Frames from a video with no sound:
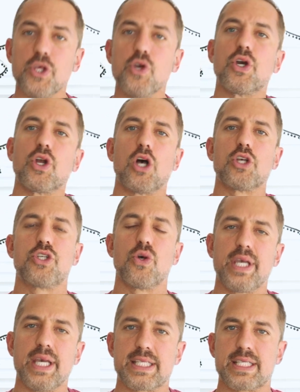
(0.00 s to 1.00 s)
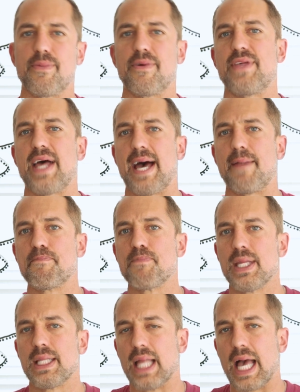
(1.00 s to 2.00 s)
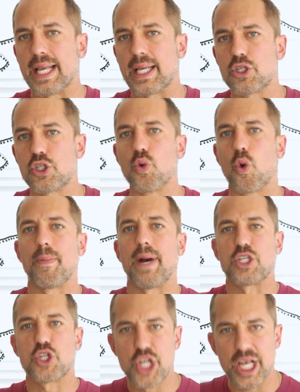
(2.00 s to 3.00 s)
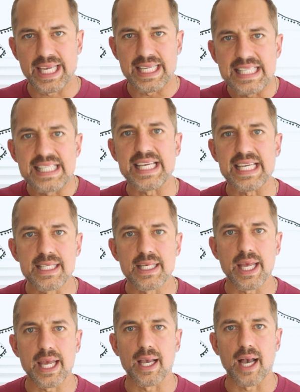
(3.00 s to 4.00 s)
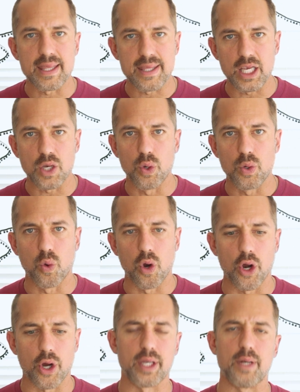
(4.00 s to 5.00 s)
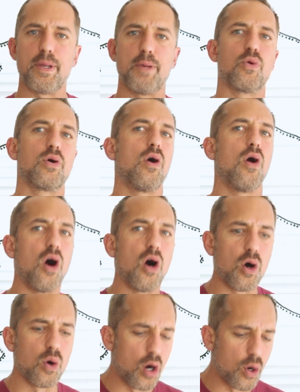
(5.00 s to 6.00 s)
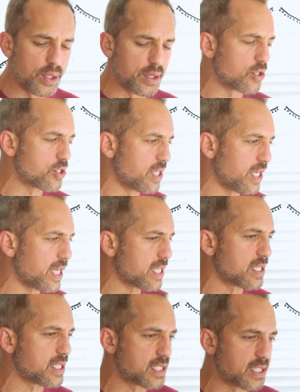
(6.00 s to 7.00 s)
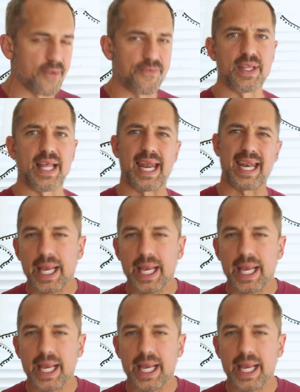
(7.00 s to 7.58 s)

You could also get some of that store-bought chicken seasoning, I think would work, and people will go, oh, and there's things and stuff in that.